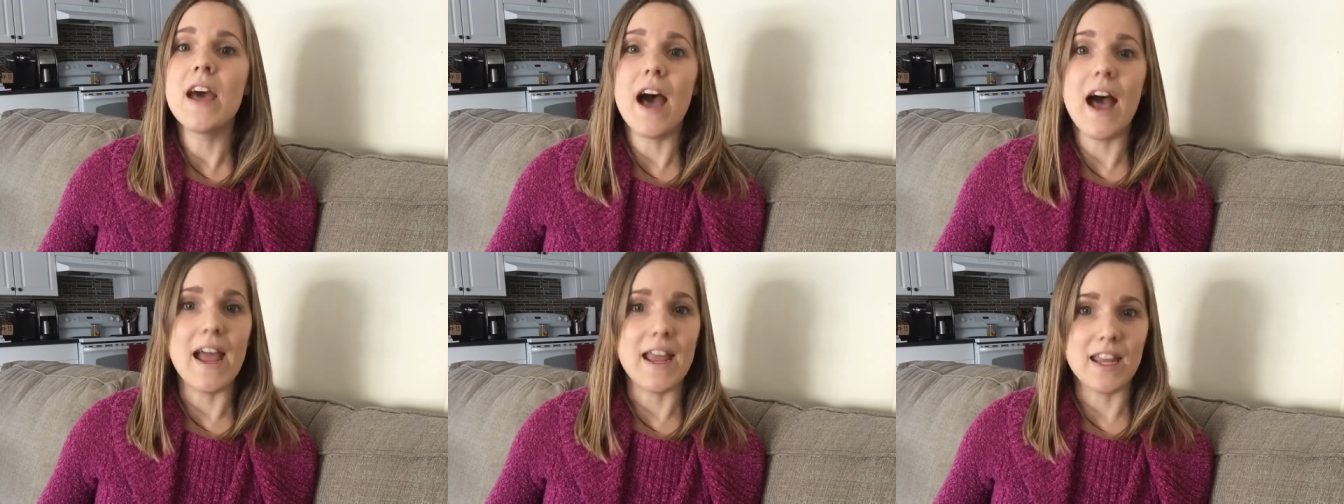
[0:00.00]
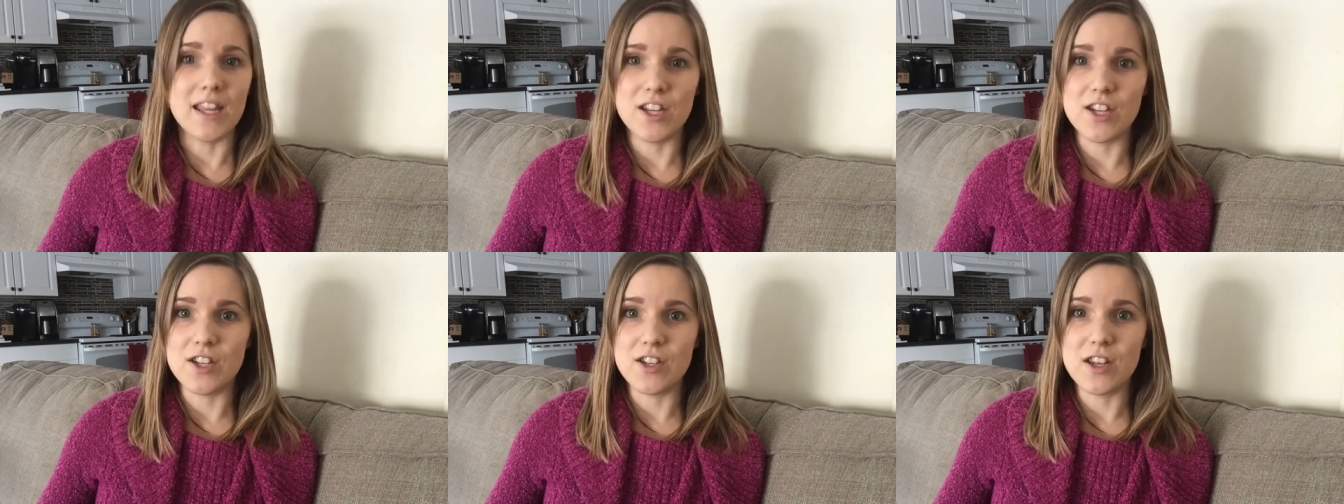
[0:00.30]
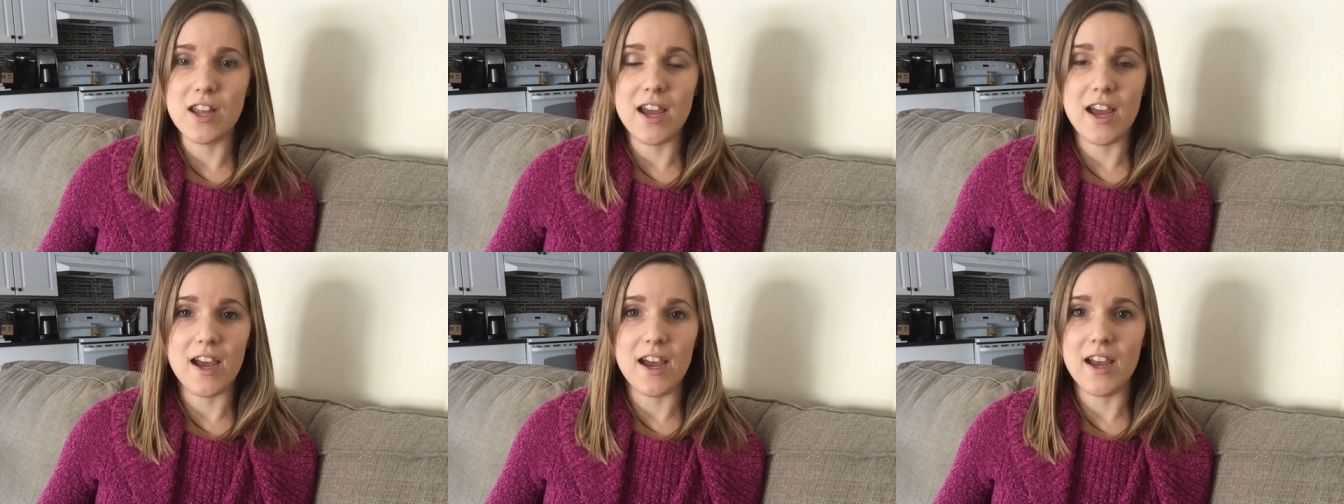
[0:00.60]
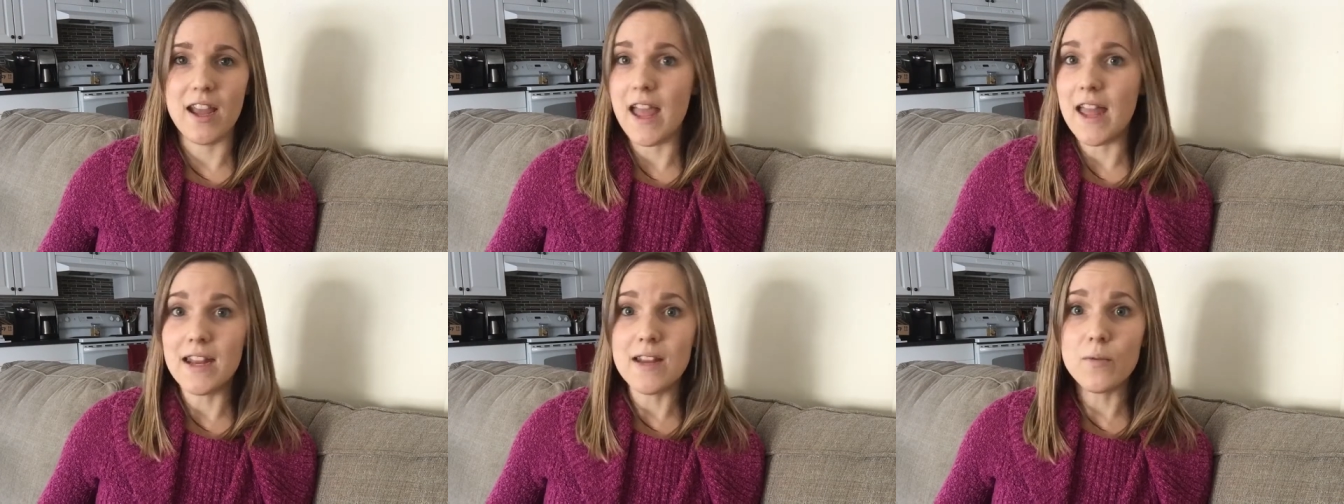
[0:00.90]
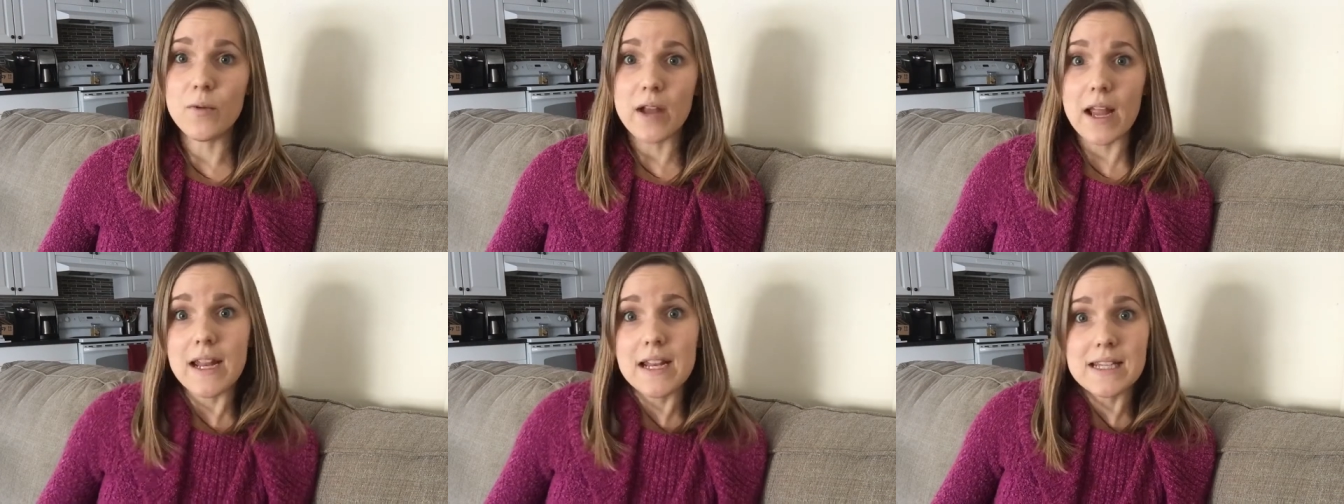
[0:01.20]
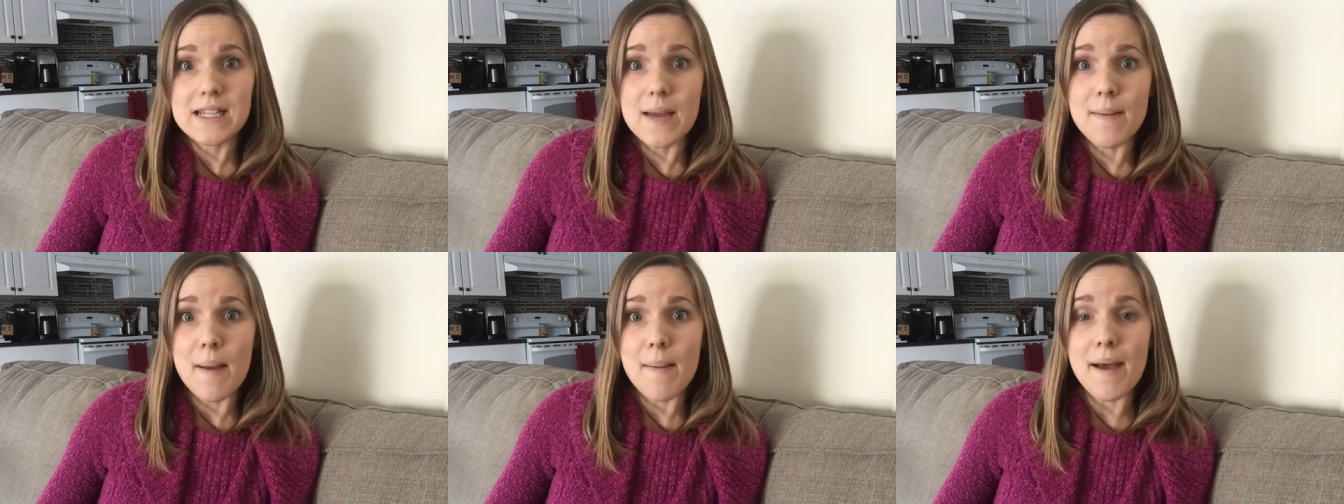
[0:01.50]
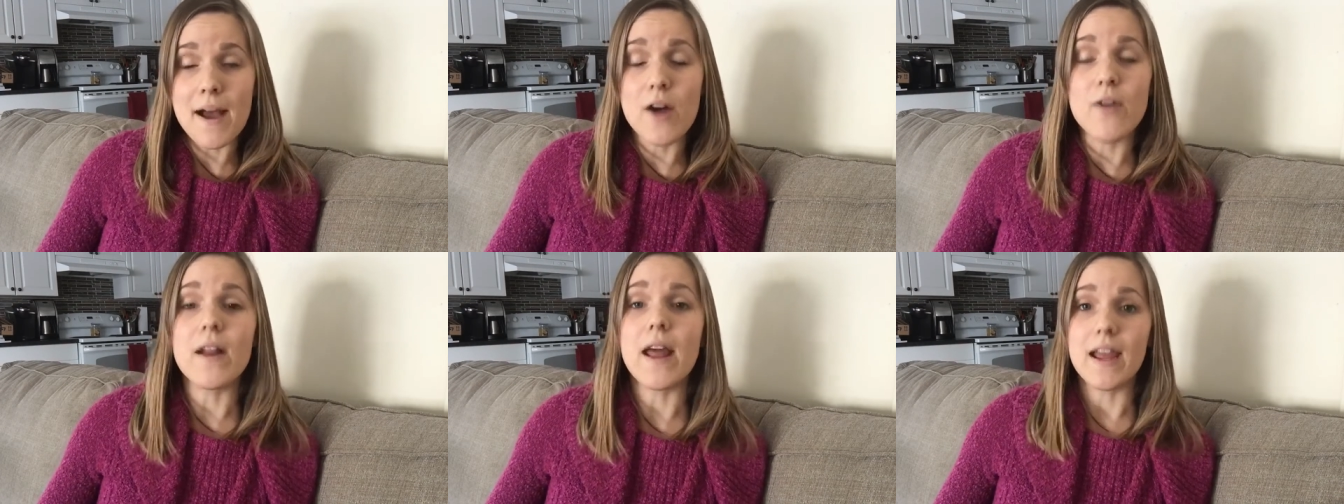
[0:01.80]
I can, uh, anywhere, anytime I'm
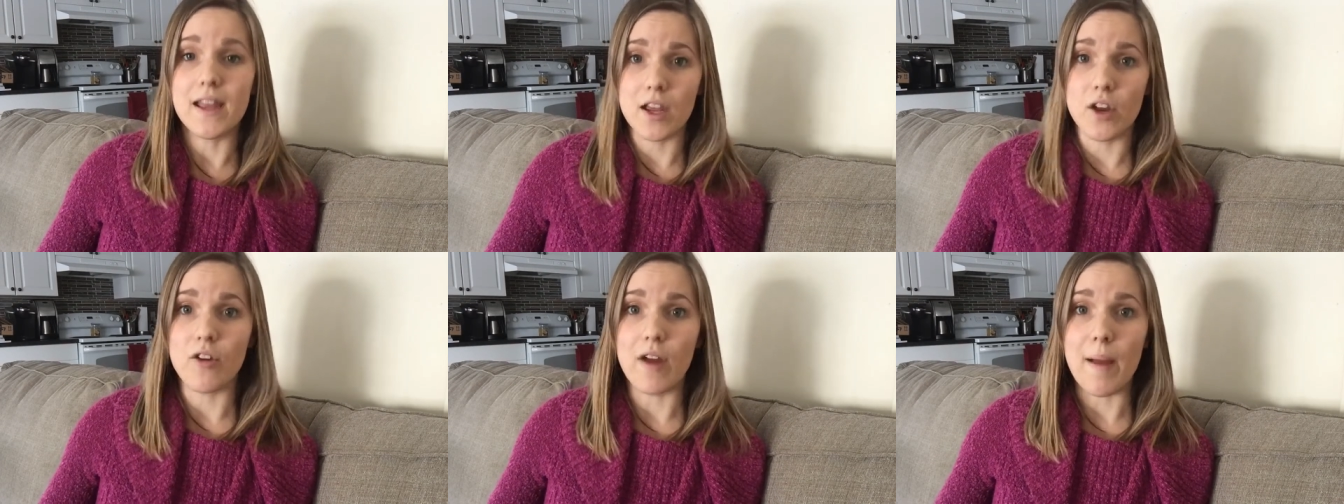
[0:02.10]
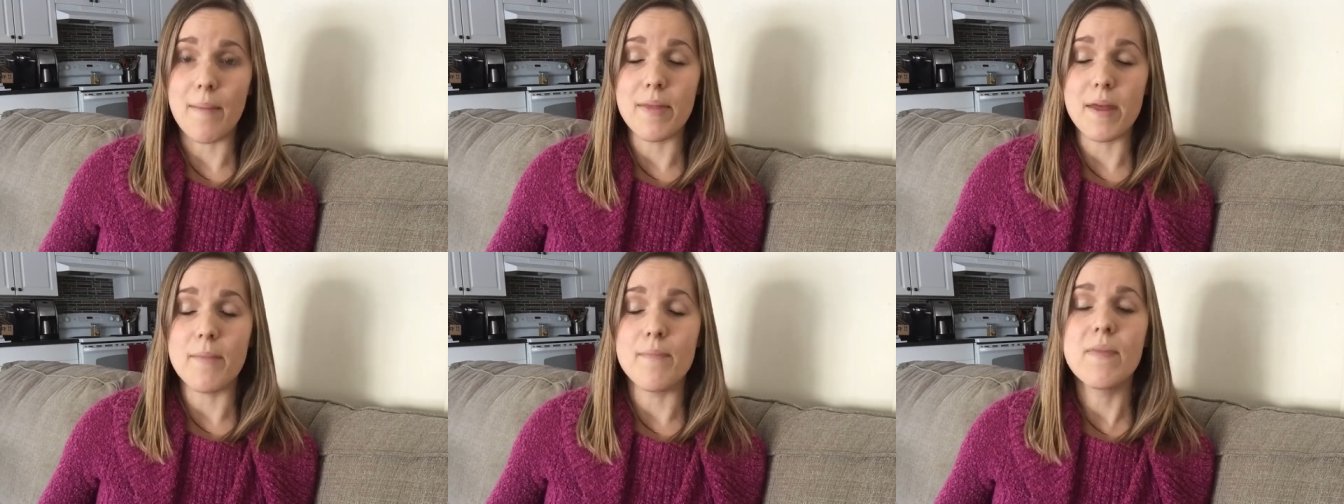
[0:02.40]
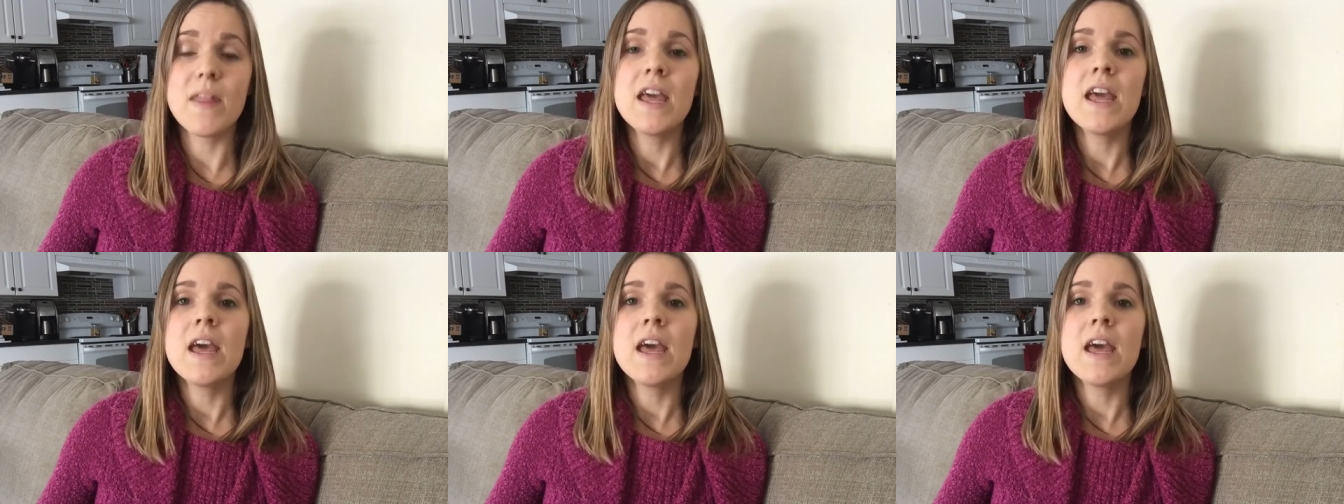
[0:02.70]
out, I can grab them.